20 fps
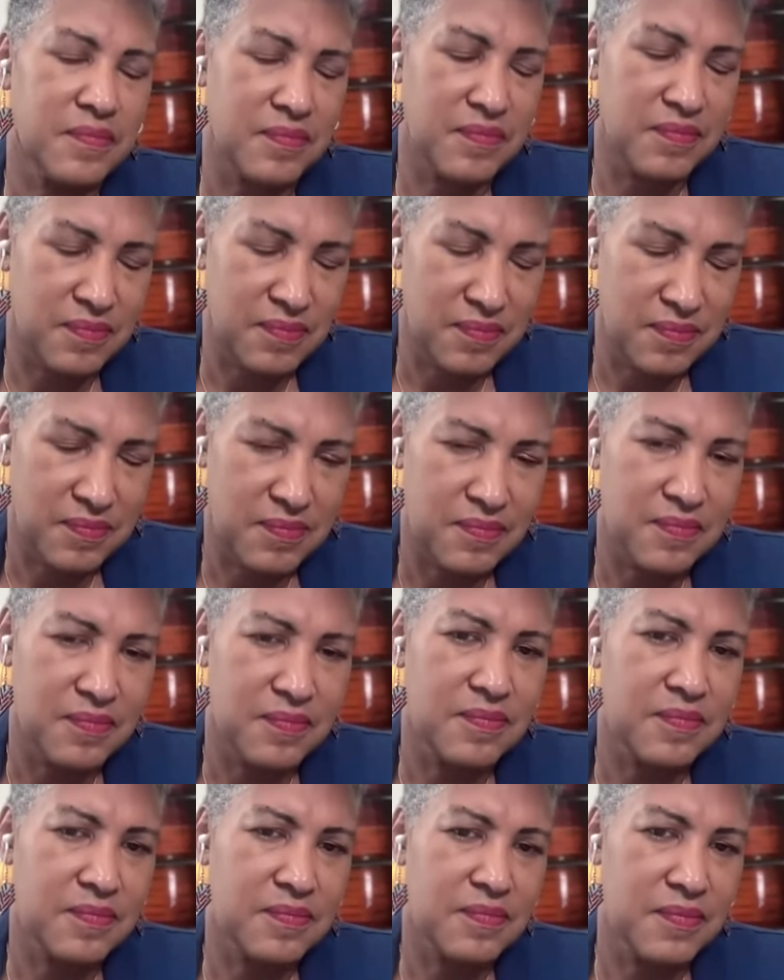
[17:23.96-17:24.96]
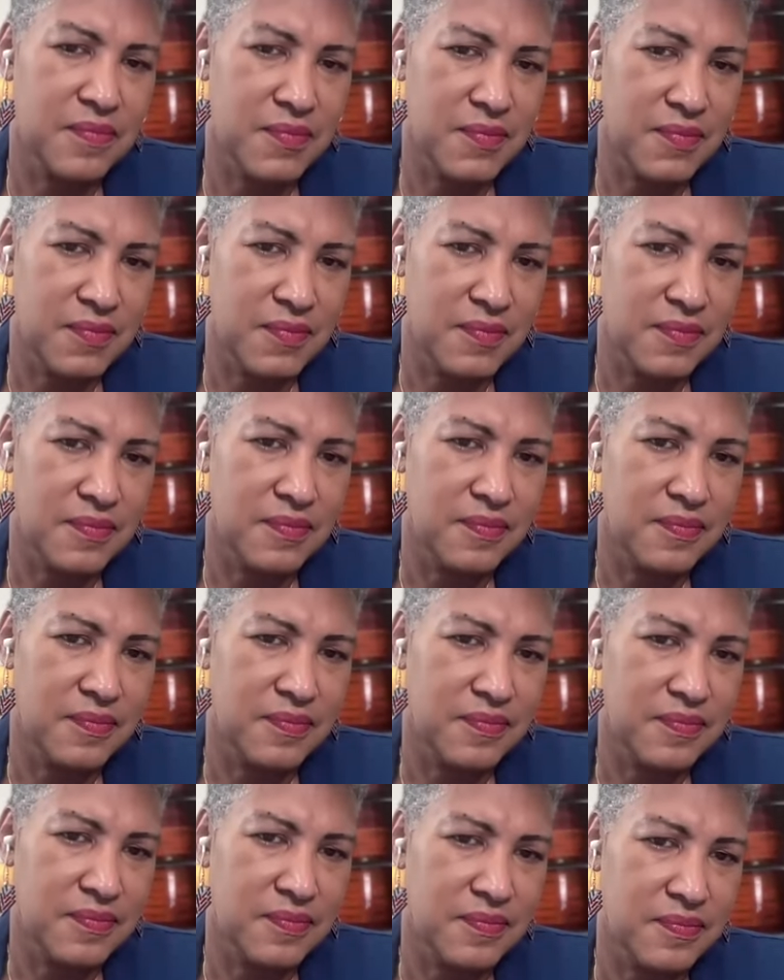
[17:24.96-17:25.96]

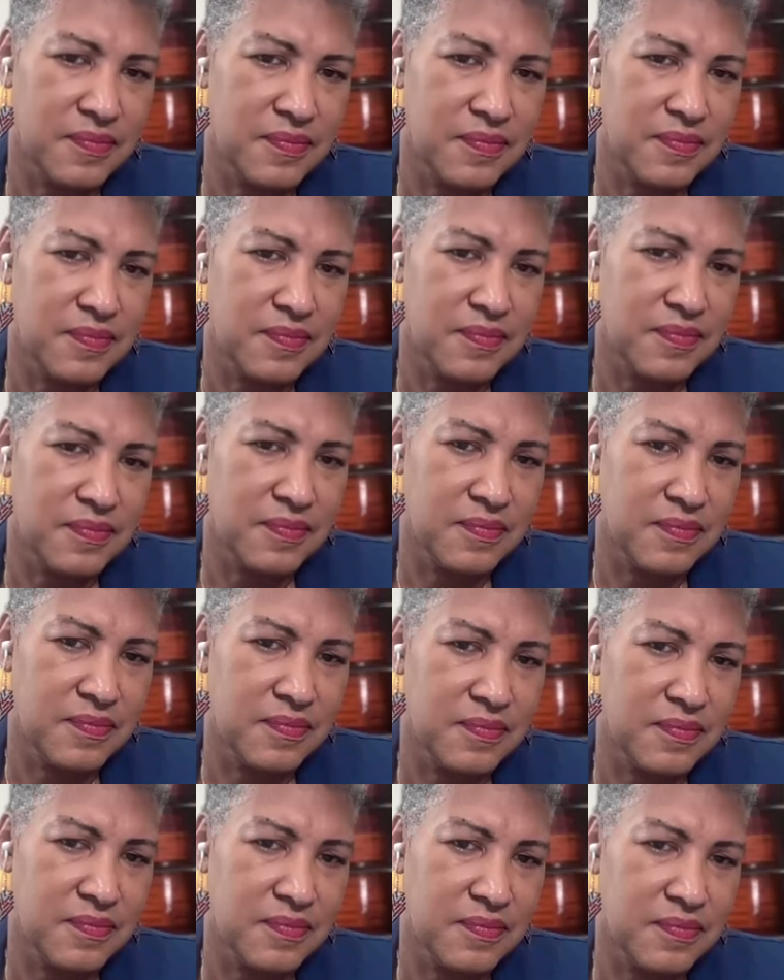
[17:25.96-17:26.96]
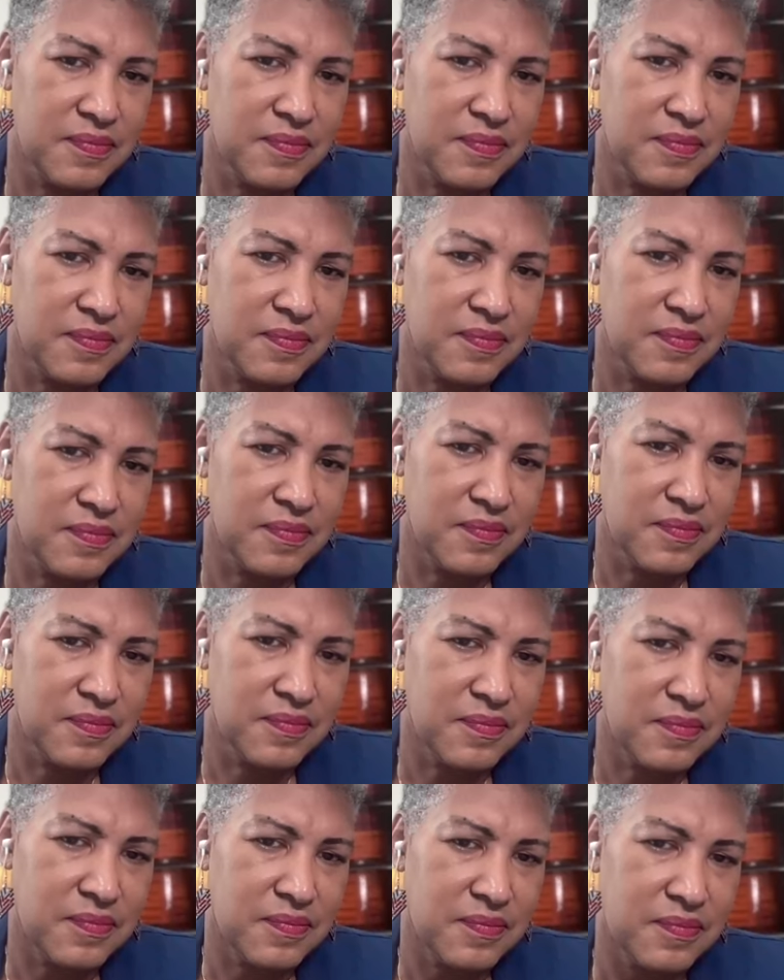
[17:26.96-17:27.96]

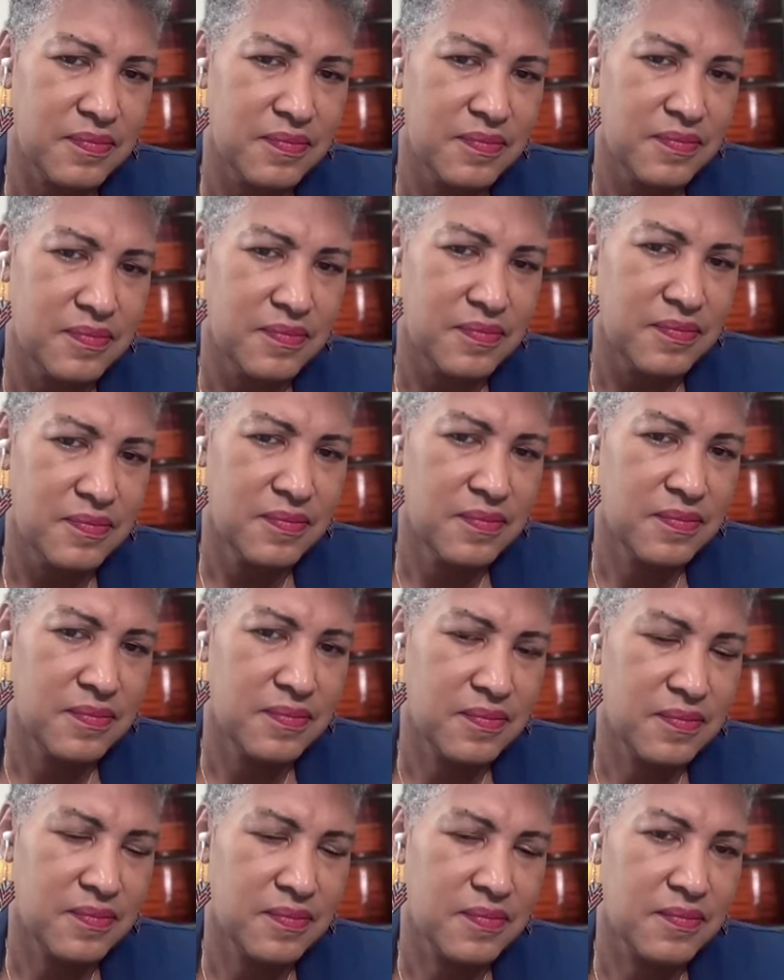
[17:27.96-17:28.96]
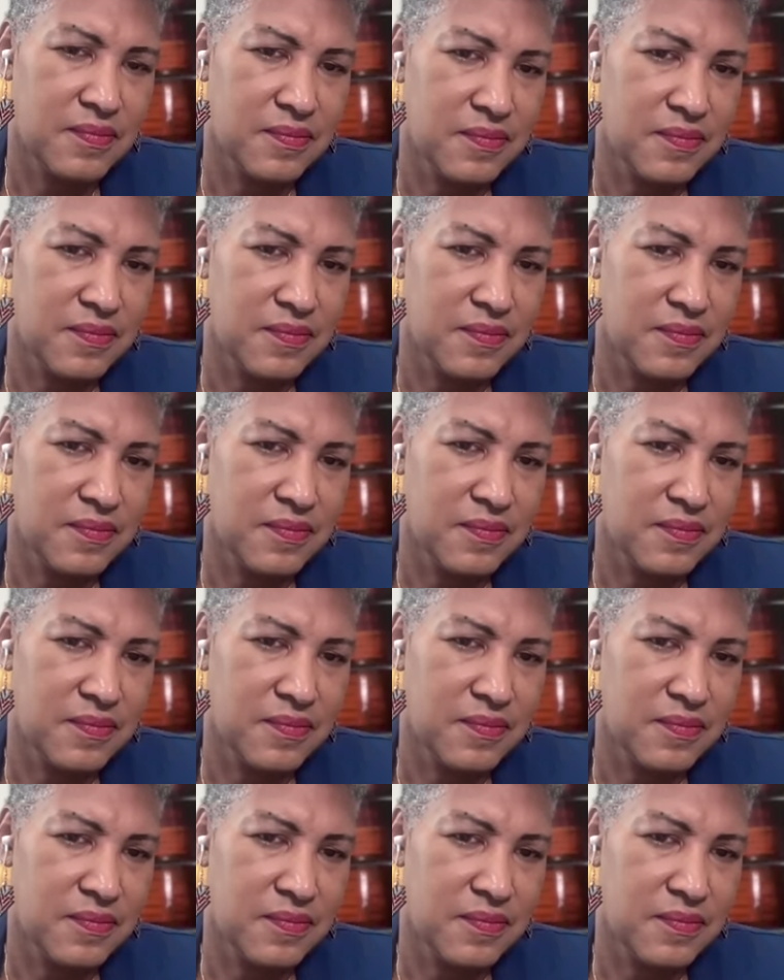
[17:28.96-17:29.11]
(not speaking)